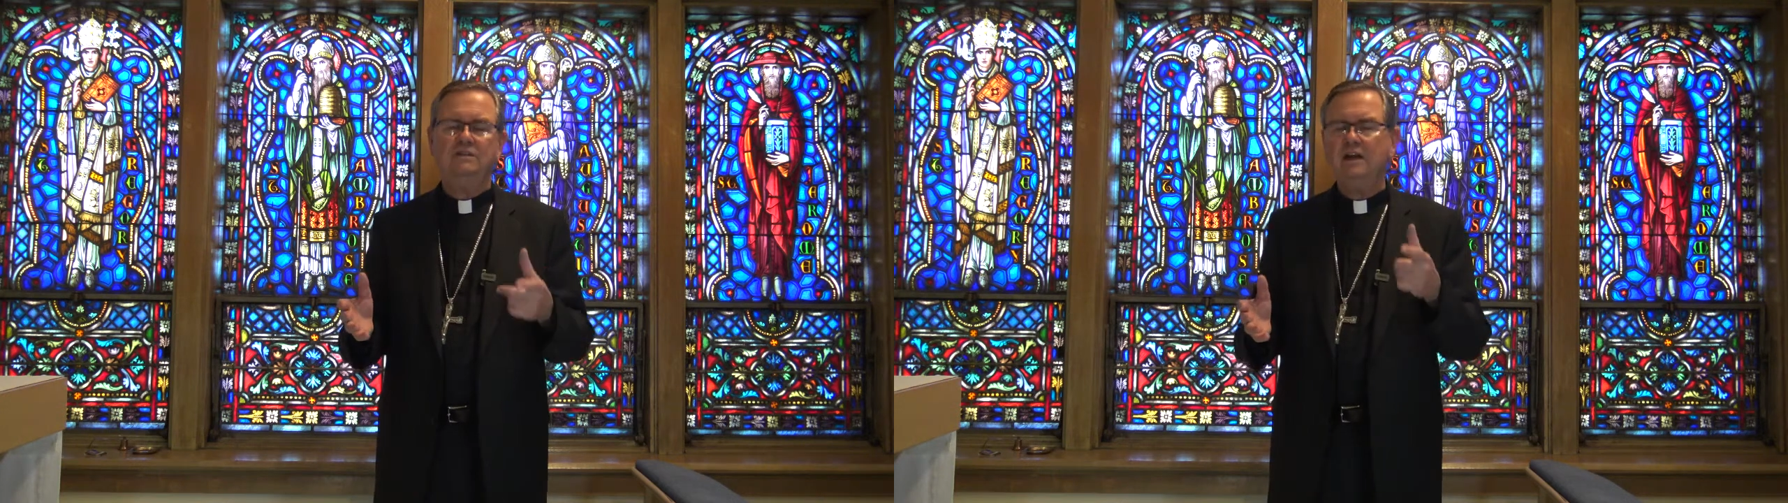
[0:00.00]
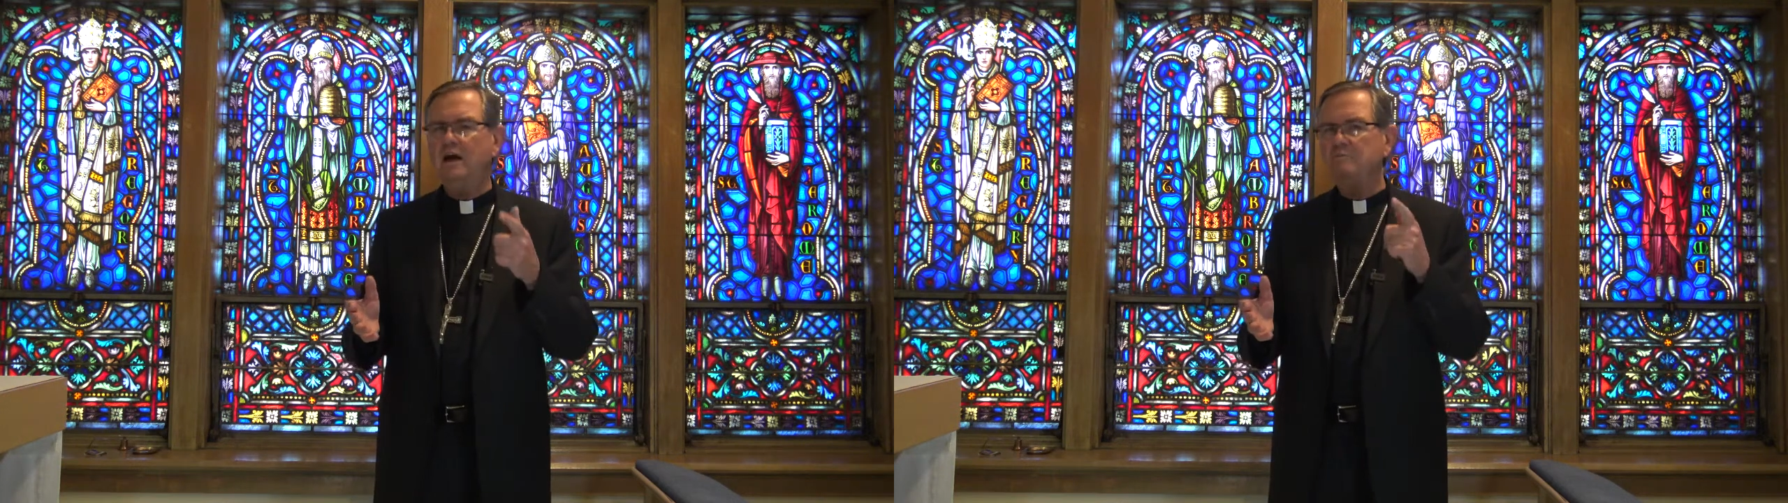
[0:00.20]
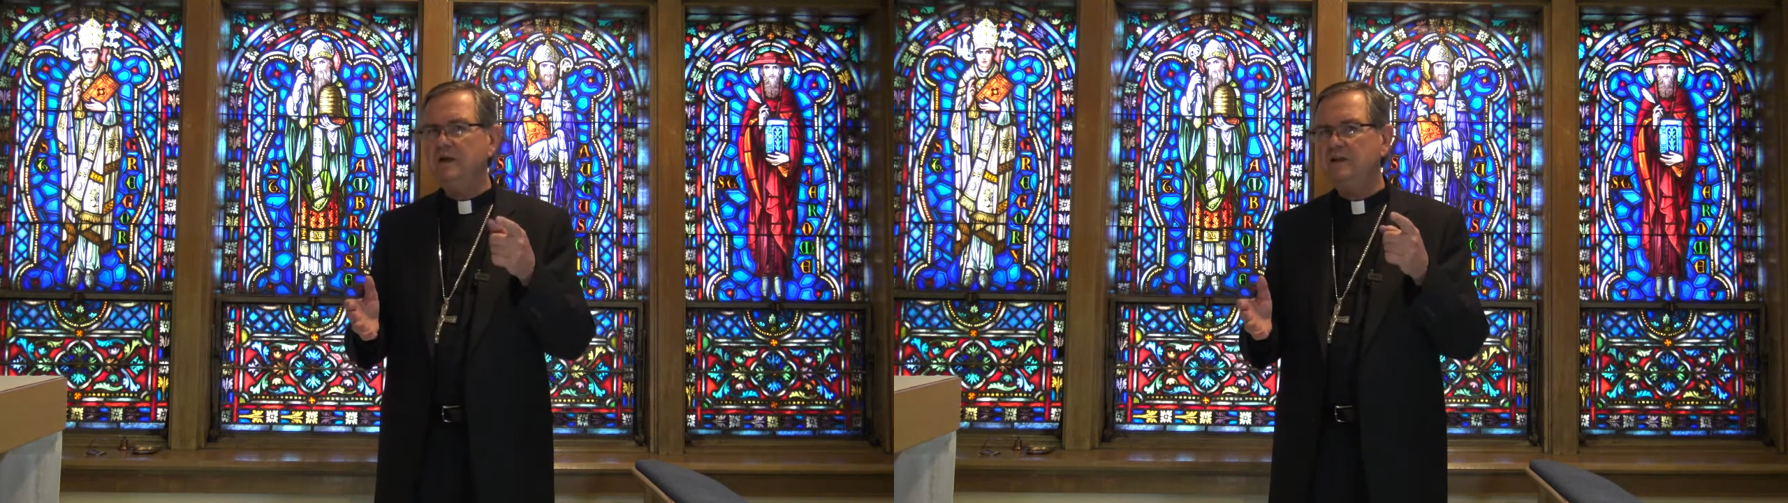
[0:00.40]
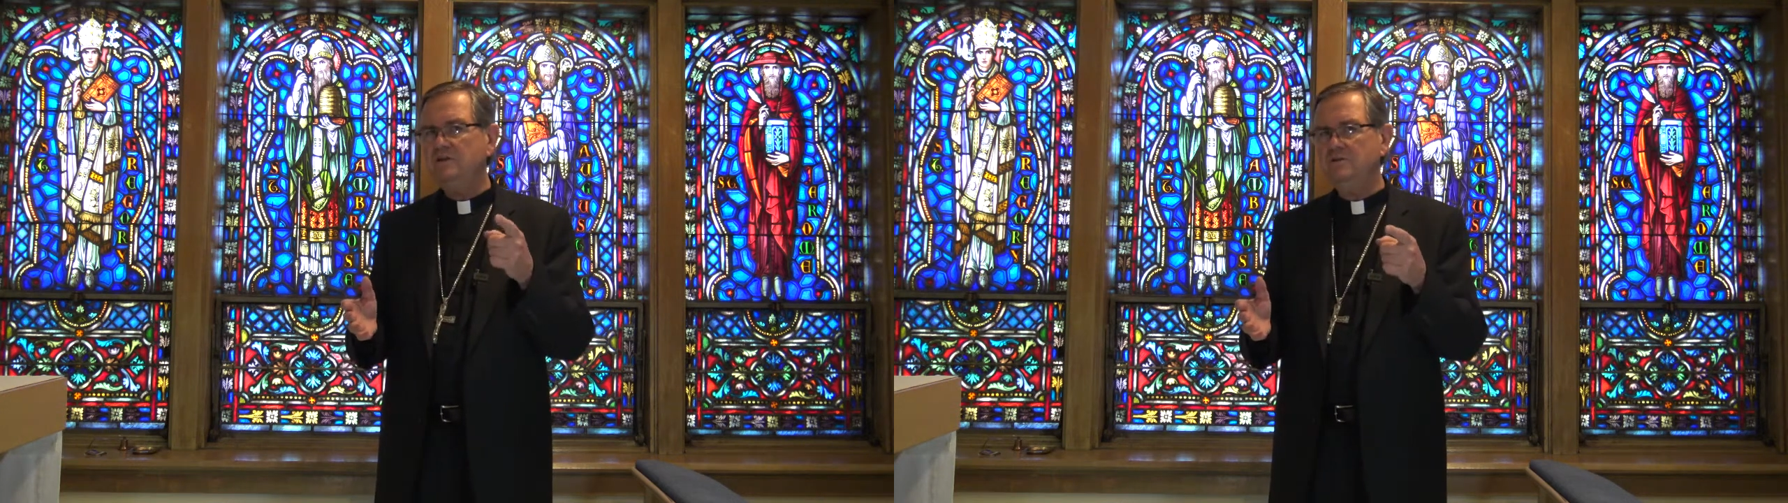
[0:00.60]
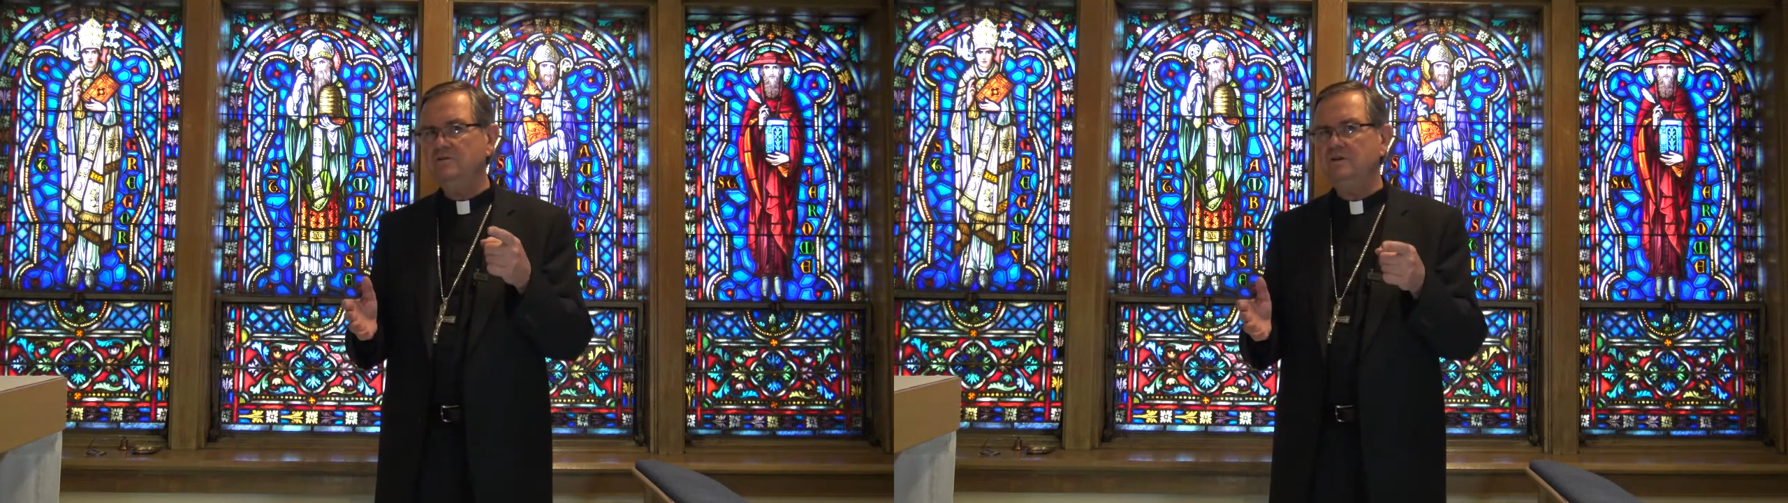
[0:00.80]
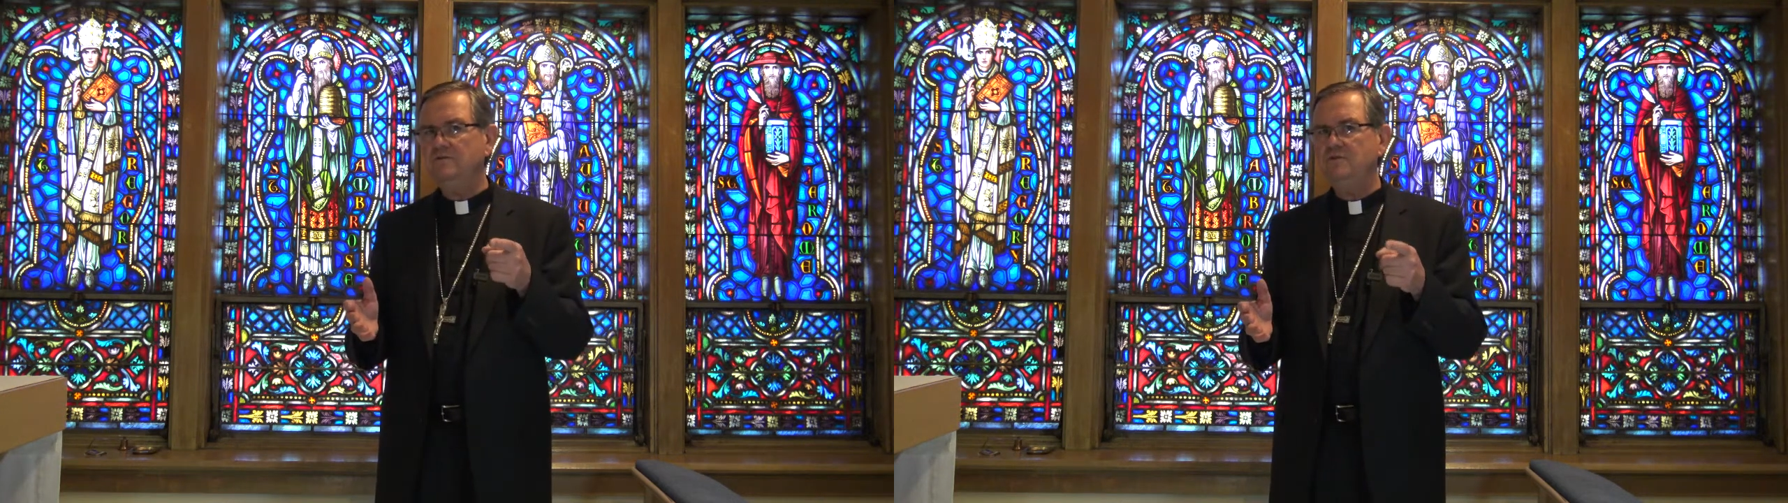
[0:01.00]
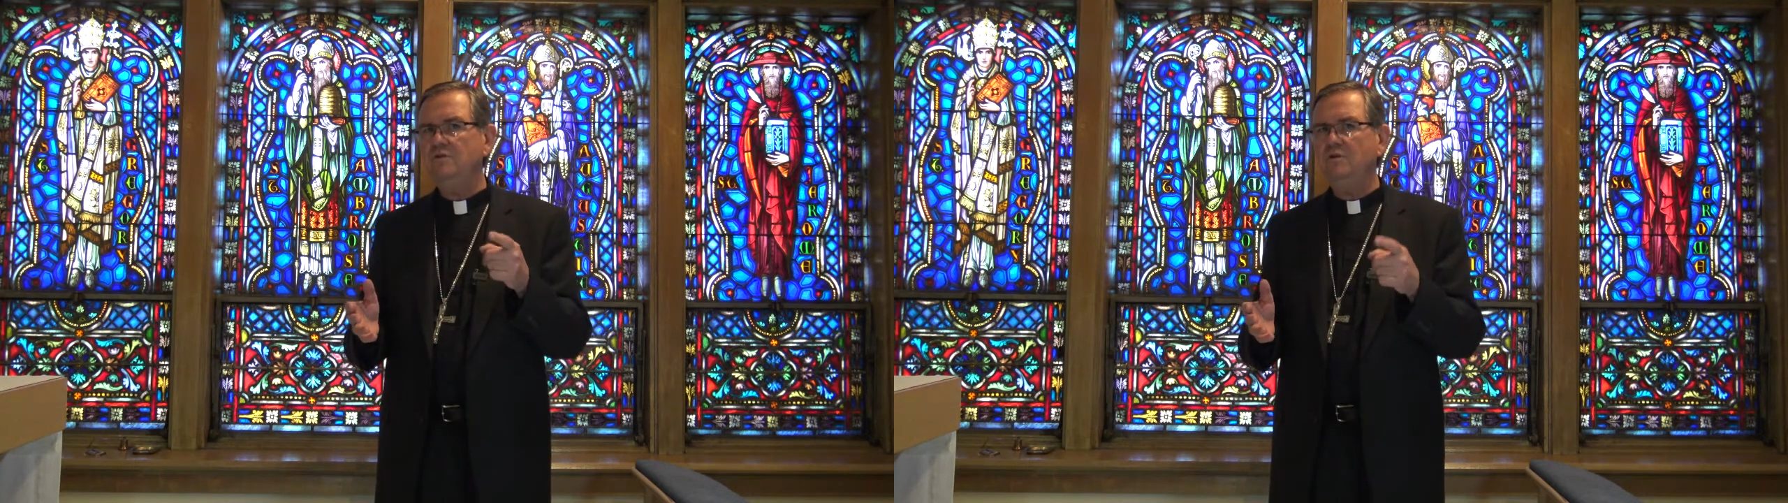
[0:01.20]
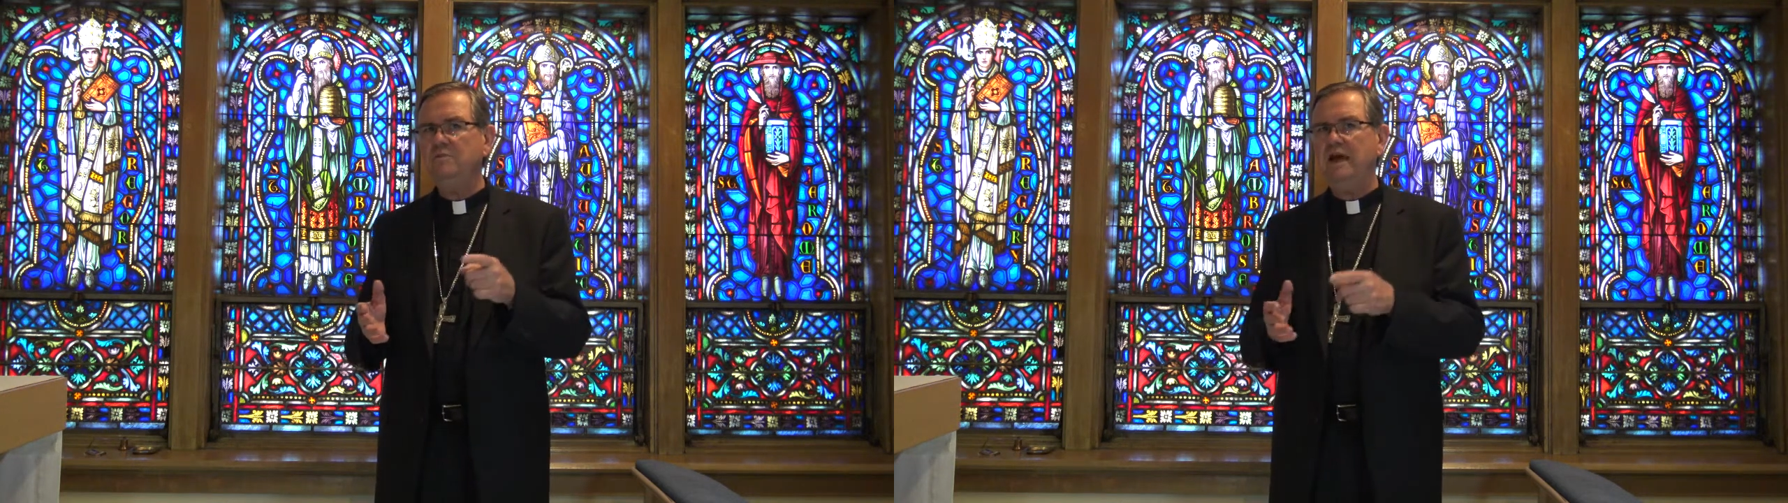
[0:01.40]
And I'll bet you, if you
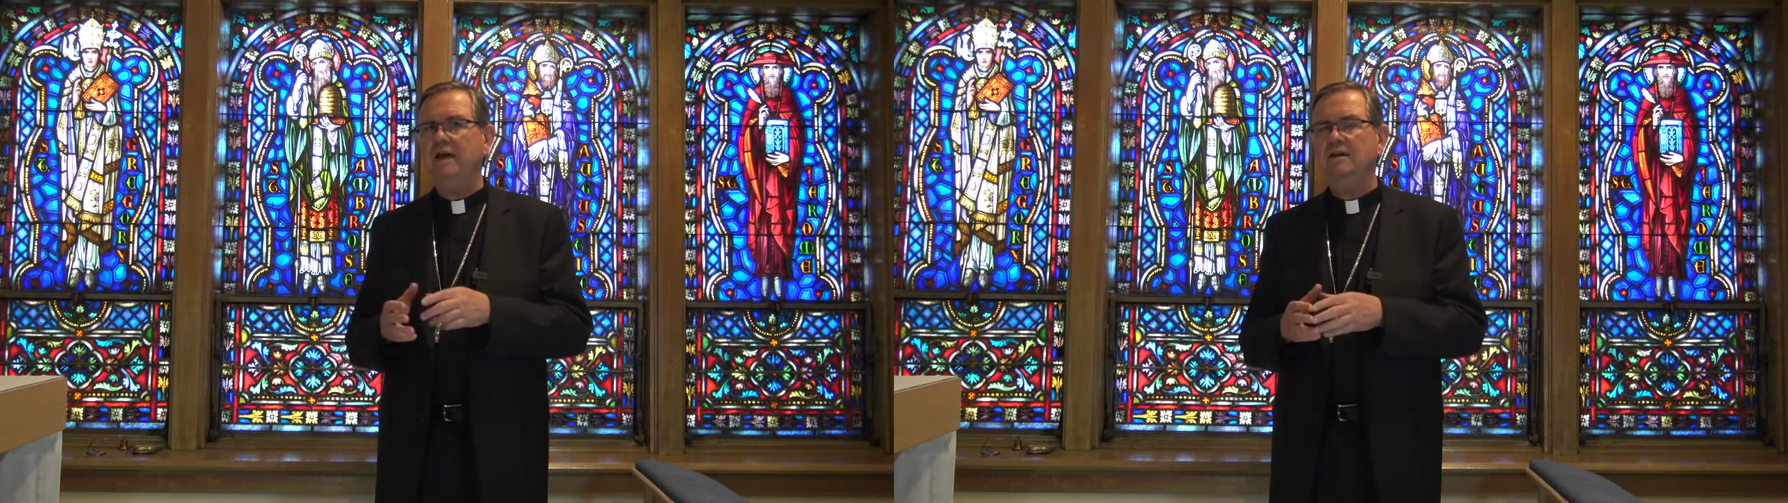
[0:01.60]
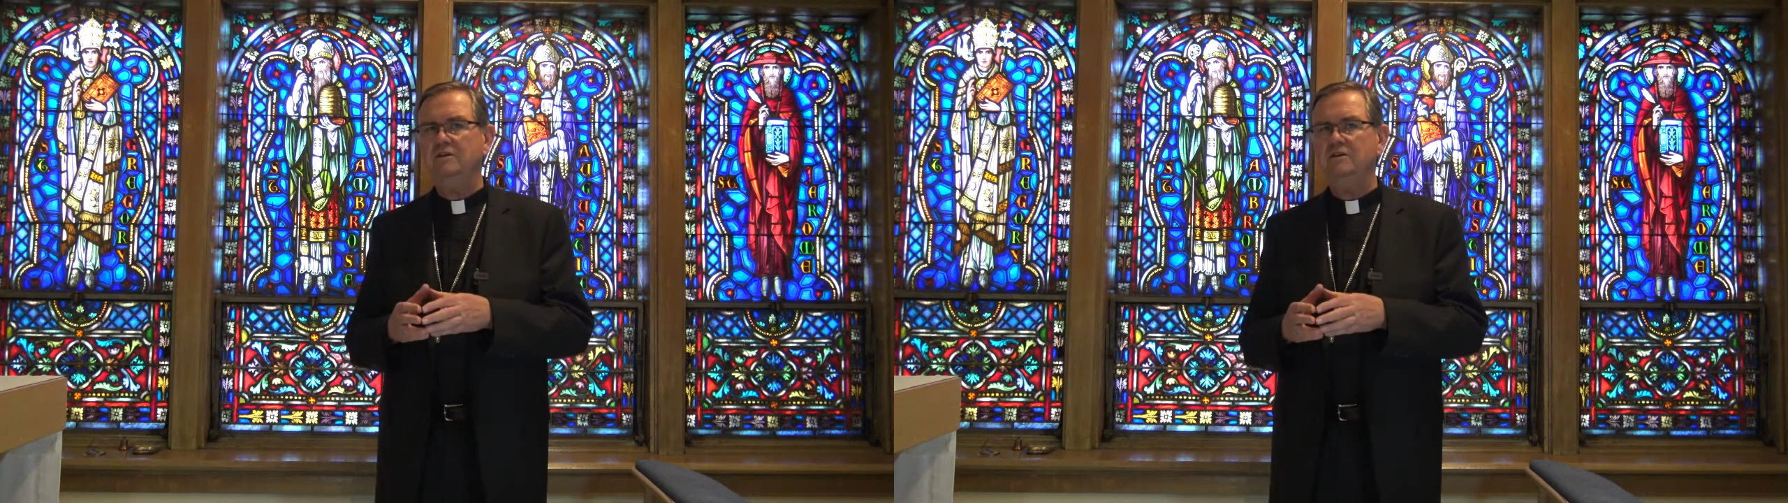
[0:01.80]
go back